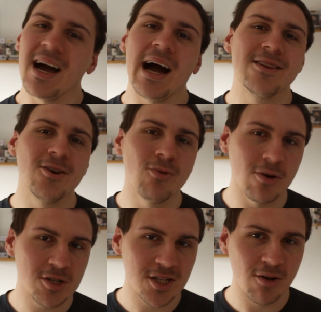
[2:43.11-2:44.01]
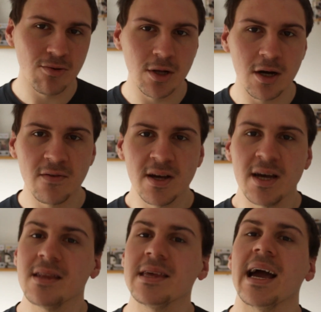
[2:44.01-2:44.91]
I do also love
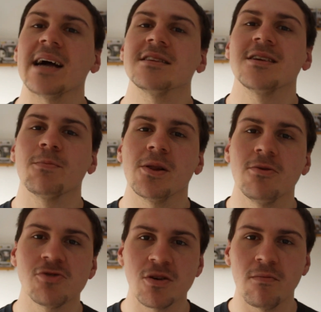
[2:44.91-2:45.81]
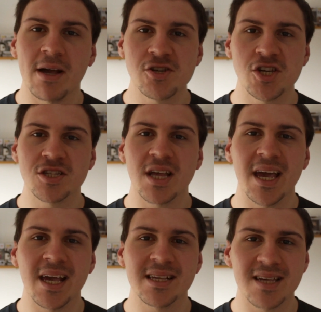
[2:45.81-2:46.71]
the anti-pollution measures
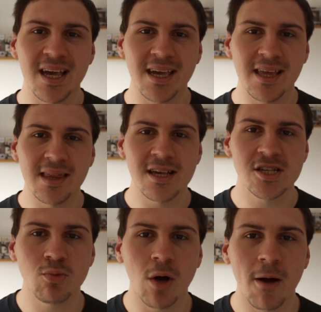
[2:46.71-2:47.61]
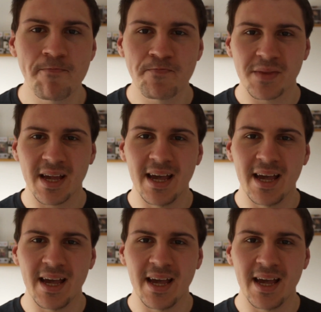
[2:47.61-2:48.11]
they take in this one.